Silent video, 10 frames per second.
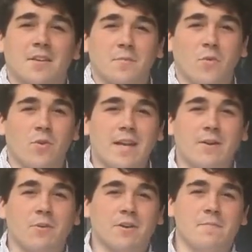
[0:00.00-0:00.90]
Good
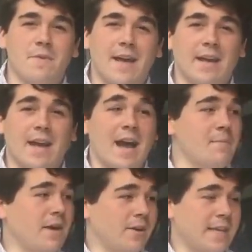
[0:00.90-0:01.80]
morning, welcome back.
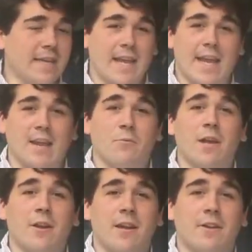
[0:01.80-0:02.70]
I'm Elliot, and
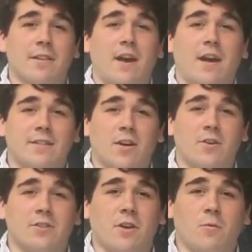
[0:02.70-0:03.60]
we are here at the Hotz
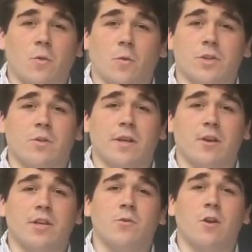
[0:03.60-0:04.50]
Honors Hall where we're doing
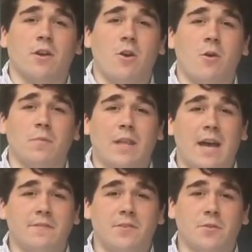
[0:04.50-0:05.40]
our UARK Home
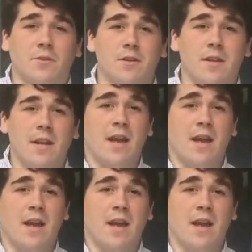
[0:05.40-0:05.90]
Live Tour.